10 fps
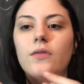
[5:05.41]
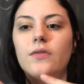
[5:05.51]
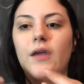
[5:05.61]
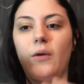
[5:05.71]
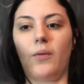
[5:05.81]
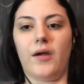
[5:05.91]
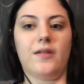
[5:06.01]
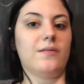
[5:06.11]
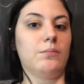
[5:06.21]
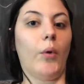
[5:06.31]
there
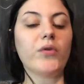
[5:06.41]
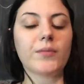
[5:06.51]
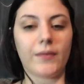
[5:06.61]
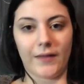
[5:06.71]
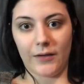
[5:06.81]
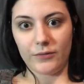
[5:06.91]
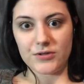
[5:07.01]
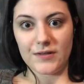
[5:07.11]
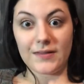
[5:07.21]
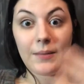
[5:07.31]
was multiple
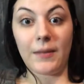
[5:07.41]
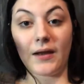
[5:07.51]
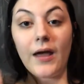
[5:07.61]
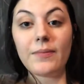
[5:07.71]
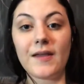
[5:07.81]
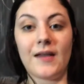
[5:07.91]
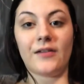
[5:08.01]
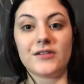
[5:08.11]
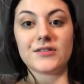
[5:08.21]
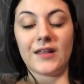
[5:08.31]
languages that made up the
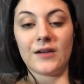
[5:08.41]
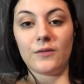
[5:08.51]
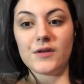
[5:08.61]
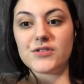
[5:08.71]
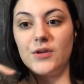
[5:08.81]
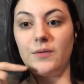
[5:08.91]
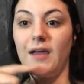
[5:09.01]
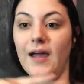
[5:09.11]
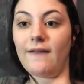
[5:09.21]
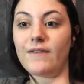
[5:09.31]
English language. So we
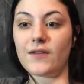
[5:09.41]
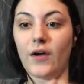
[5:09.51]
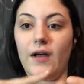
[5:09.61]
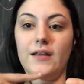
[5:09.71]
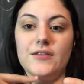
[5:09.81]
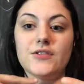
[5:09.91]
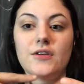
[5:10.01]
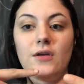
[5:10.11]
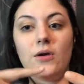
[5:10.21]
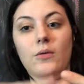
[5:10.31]
have Scottish,
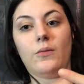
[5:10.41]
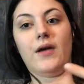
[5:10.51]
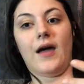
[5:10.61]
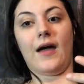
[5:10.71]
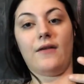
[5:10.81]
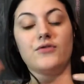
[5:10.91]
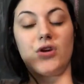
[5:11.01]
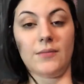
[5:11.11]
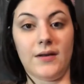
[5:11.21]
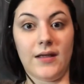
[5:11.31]
we have
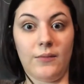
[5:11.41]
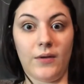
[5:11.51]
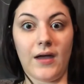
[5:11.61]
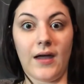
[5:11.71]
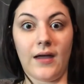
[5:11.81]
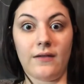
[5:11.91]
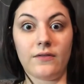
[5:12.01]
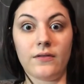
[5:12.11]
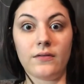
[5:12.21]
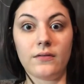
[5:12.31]
German, and we have
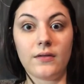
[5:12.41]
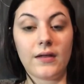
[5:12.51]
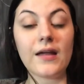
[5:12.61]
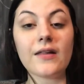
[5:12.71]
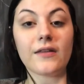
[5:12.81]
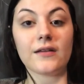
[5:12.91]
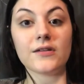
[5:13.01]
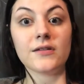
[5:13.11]
English,